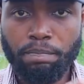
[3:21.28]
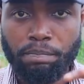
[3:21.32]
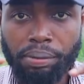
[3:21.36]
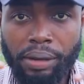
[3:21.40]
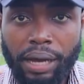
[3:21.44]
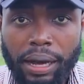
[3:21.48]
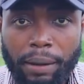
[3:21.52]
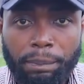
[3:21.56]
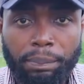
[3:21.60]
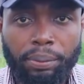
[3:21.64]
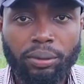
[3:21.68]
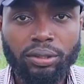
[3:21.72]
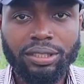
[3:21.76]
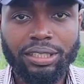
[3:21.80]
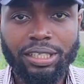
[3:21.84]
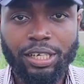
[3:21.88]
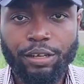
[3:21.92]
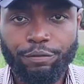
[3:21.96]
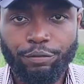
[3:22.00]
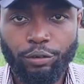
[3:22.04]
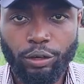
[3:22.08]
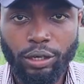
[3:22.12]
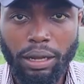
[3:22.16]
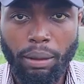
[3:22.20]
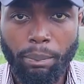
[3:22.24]

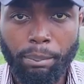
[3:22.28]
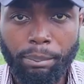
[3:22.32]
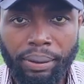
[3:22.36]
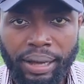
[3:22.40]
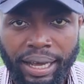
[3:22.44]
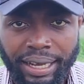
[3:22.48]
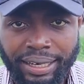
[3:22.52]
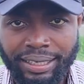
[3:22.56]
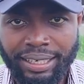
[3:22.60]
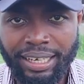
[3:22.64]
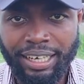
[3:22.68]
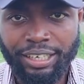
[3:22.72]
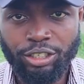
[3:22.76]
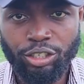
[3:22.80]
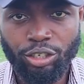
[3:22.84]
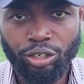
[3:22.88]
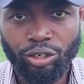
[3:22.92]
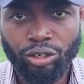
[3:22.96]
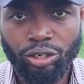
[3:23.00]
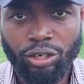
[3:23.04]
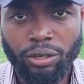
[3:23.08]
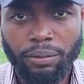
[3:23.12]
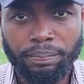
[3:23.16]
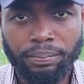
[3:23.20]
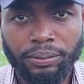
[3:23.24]
purposely for the pen that you're
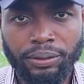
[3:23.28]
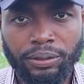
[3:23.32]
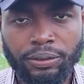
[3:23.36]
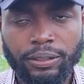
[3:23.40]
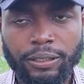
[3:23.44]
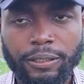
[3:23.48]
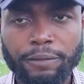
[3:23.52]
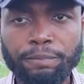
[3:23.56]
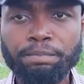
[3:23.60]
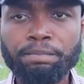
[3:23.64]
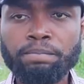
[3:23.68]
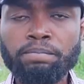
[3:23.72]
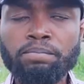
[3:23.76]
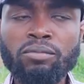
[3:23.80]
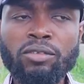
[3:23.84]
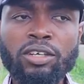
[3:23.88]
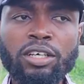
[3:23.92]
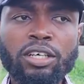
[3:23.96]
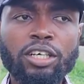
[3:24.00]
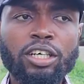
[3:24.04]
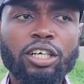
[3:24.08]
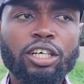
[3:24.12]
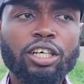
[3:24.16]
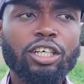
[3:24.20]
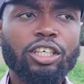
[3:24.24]
going to build it.
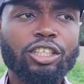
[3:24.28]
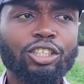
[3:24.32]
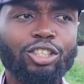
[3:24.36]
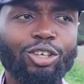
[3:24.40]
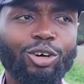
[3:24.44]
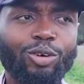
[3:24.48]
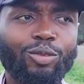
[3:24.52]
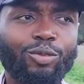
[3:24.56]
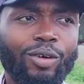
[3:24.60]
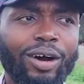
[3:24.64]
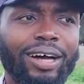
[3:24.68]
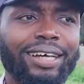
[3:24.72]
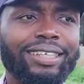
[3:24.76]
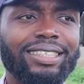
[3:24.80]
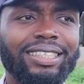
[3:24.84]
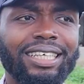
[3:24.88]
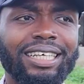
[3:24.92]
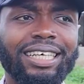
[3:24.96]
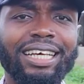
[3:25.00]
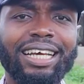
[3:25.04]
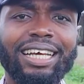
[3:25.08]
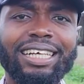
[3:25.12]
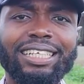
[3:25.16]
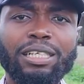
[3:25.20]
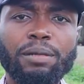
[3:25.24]
So once
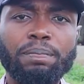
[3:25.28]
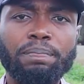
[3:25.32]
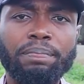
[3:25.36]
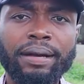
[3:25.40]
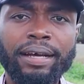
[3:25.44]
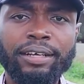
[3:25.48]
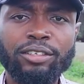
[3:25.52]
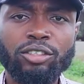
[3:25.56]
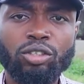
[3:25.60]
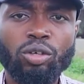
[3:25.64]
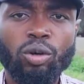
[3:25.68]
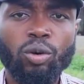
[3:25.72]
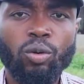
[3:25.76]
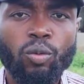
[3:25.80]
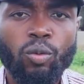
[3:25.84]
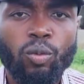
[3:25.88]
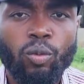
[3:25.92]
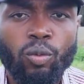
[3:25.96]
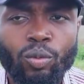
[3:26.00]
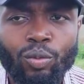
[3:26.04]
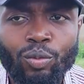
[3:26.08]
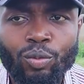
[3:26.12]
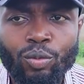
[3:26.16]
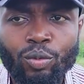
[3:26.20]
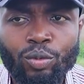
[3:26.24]
again, depends
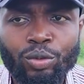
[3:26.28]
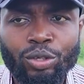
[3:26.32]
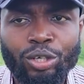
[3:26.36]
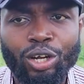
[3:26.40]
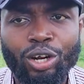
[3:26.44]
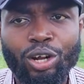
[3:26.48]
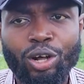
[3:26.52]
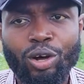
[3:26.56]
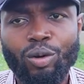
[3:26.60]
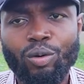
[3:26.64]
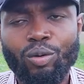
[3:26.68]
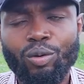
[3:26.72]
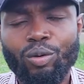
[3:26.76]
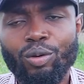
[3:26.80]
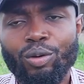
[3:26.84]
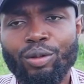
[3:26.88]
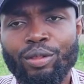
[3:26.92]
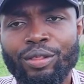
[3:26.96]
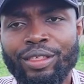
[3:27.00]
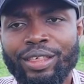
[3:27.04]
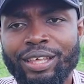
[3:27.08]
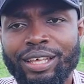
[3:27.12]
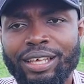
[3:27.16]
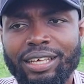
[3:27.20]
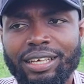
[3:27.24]
on
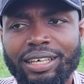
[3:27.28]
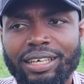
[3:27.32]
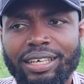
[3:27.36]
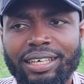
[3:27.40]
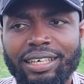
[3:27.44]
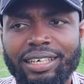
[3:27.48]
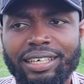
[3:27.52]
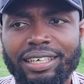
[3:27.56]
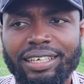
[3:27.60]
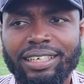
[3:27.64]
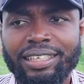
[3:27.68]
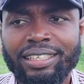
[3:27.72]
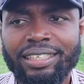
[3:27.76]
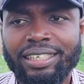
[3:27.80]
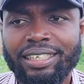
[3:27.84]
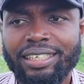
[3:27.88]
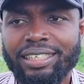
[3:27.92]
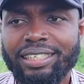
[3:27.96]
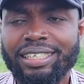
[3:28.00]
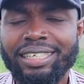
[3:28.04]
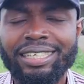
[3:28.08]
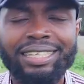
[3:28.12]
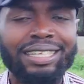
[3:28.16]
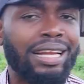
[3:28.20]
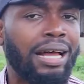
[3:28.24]

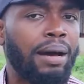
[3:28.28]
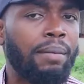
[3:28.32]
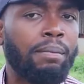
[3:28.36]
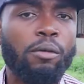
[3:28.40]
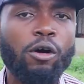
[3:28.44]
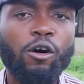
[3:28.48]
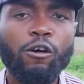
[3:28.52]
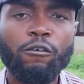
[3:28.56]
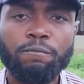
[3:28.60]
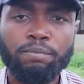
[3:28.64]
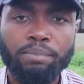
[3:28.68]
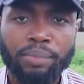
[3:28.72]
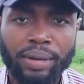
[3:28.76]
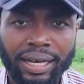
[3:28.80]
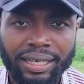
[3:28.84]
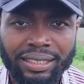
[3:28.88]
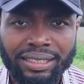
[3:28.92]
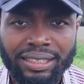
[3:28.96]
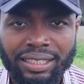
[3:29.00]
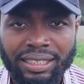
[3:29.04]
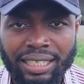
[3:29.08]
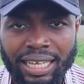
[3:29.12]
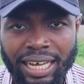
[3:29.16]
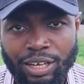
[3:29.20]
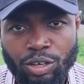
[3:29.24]
the number of
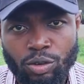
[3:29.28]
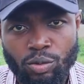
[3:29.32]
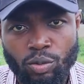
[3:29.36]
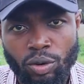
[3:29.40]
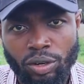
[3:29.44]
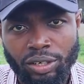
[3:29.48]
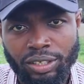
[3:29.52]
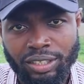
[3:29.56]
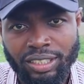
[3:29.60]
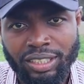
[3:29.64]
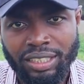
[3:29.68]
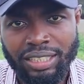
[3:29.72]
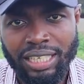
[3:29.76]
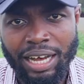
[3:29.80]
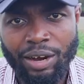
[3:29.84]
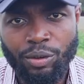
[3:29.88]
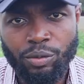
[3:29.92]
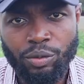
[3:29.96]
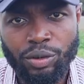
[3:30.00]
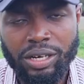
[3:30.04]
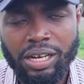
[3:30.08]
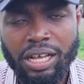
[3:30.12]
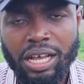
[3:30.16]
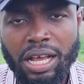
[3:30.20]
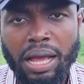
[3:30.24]
birds that you want to start
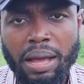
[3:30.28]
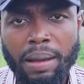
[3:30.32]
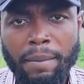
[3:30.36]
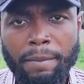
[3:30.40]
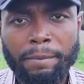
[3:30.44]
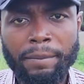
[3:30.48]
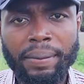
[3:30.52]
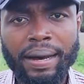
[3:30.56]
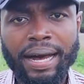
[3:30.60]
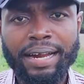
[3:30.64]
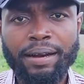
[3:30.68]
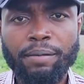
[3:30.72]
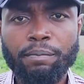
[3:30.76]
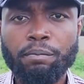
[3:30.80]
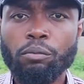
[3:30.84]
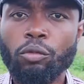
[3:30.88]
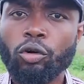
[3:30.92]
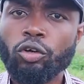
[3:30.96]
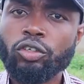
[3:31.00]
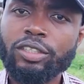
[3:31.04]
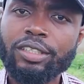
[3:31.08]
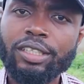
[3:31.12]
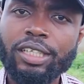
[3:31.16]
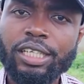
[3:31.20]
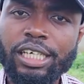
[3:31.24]
with, but
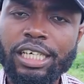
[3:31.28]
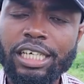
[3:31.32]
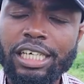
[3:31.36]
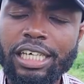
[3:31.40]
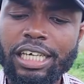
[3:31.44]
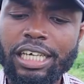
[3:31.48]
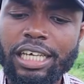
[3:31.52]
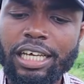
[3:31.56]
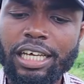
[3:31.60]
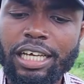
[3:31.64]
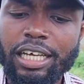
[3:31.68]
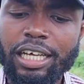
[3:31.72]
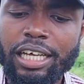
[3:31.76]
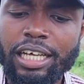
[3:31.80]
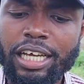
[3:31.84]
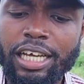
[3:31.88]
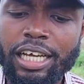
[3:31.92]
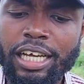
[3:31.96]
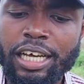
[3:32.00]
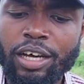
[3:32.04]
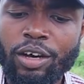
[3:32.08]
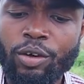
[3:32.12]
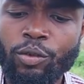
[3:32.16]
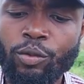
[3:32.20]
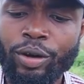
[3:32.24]
mostly
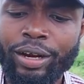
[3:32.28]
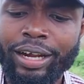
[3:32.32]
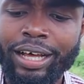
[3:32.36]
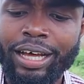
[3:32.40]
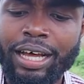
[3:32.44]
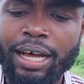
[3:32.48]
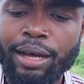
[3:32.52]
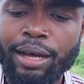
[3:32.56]
when it